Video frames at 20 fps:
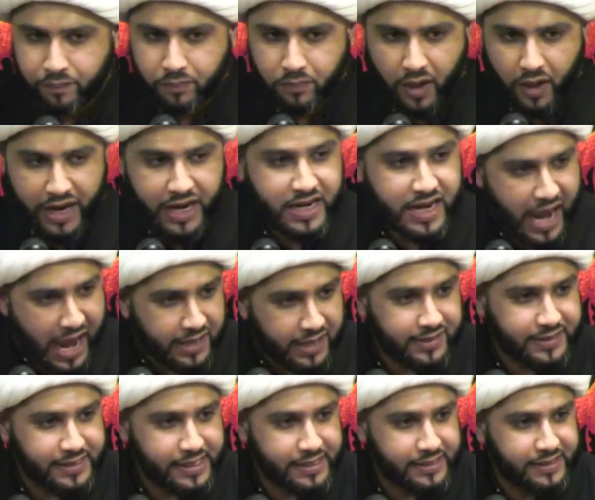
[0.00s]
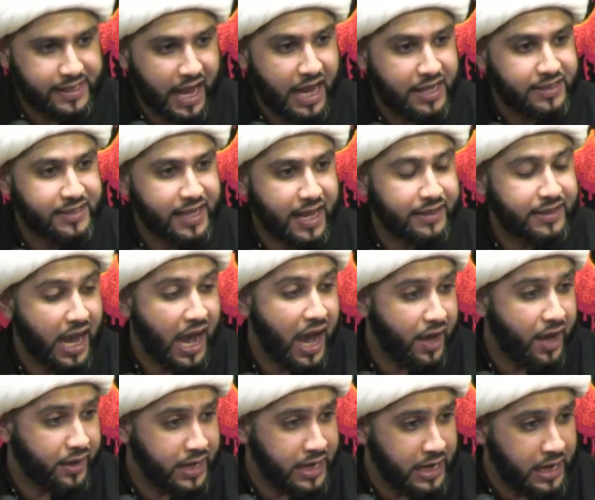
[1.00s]
In essence,
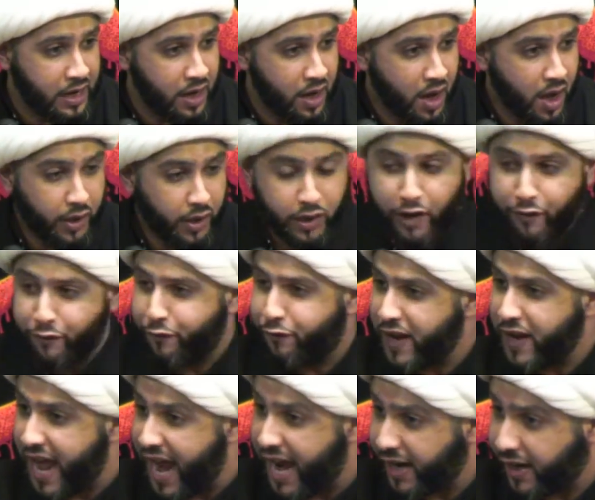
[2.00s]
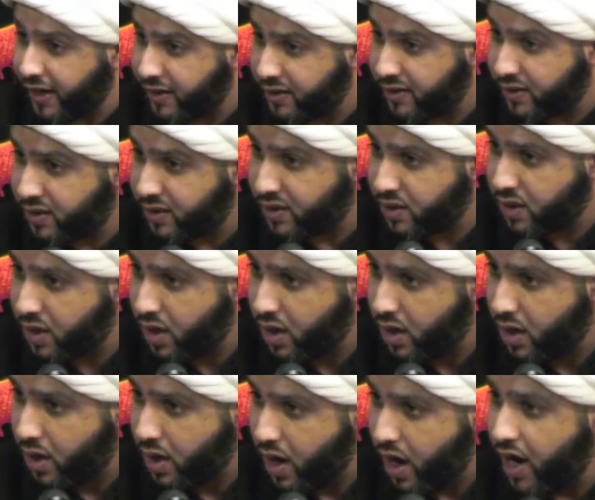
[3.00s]
Azadari reflects
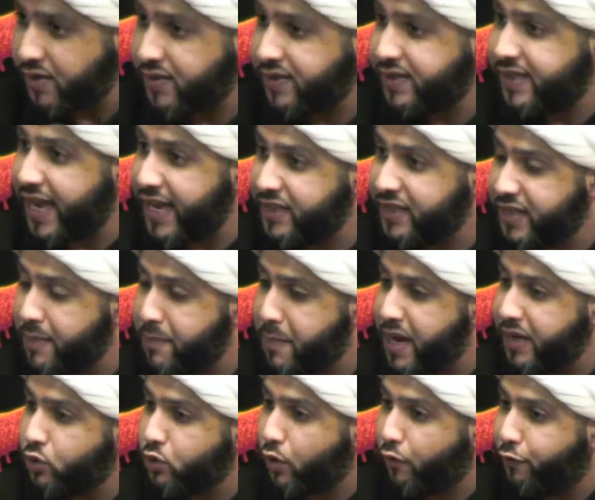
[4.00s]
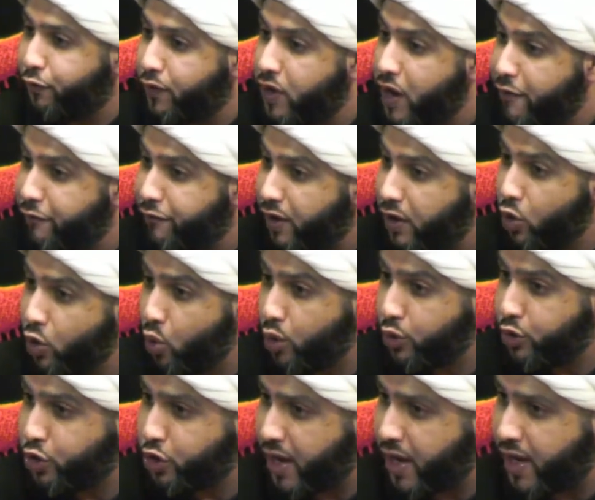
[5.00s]
a sentiment of
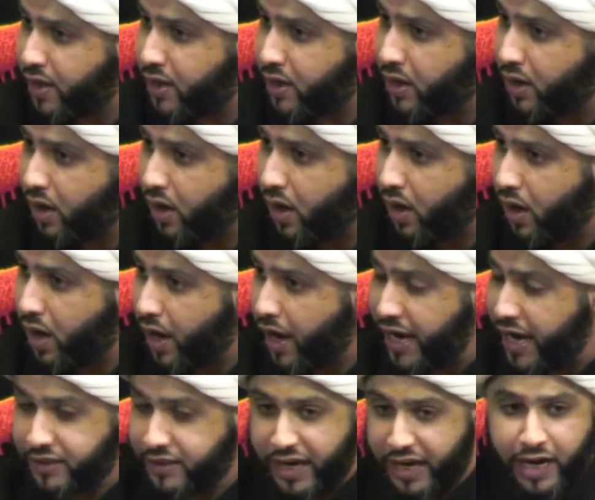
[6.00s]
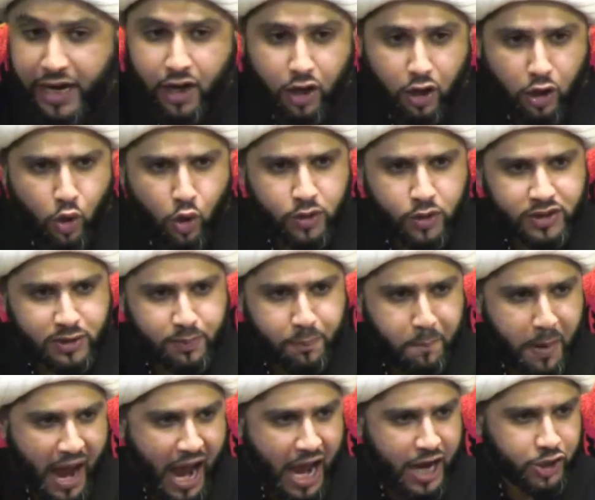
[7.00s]
revolution. It includes
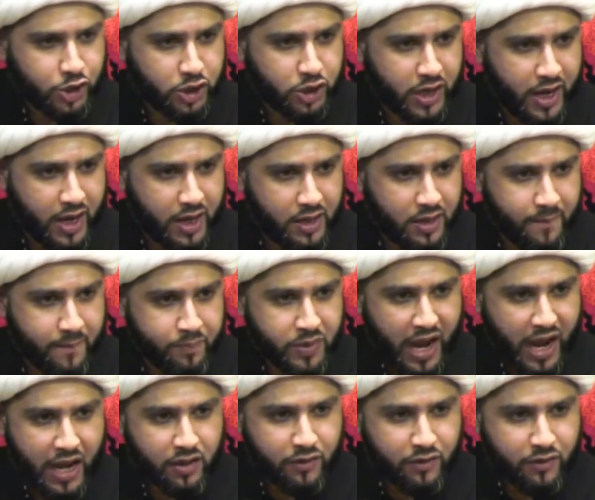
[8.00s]
passion and